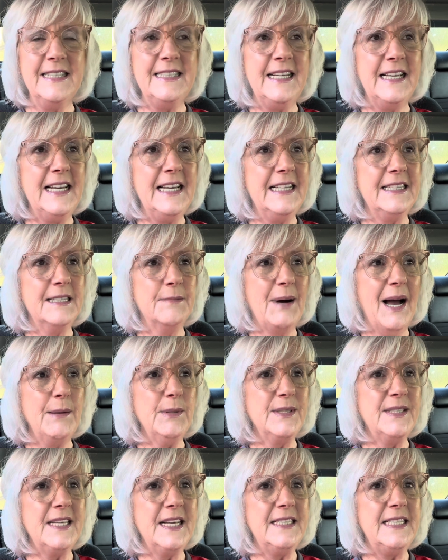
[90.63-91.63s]
He, the
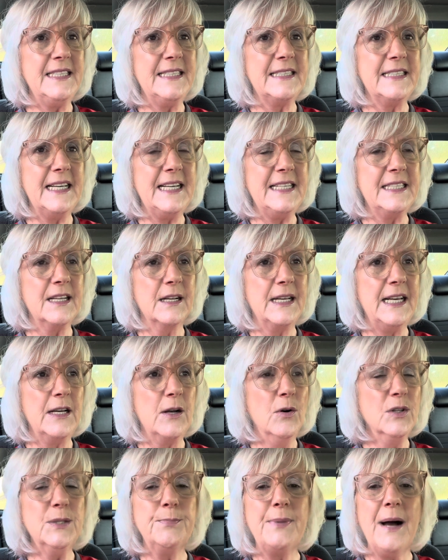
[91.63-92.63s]
Bible says he's, he's, he
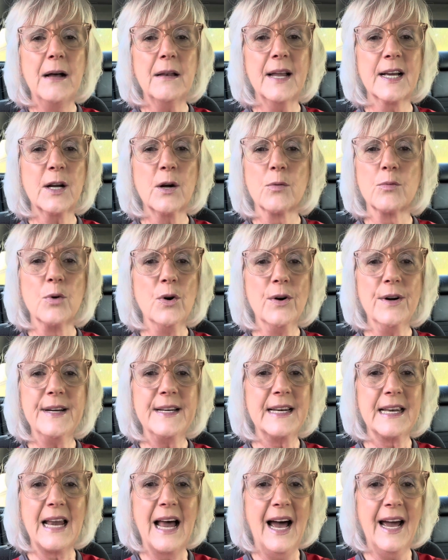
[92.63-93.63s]
goes about like a
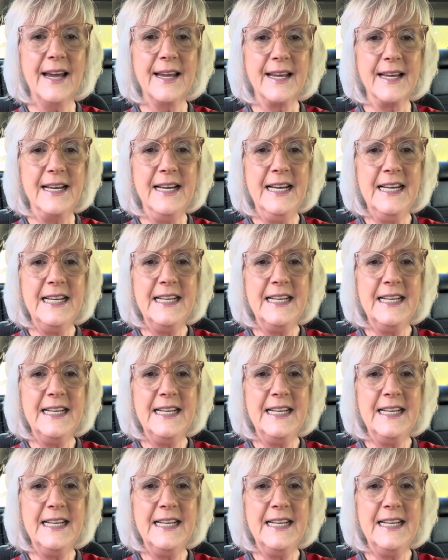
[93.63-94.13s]
roaring lion,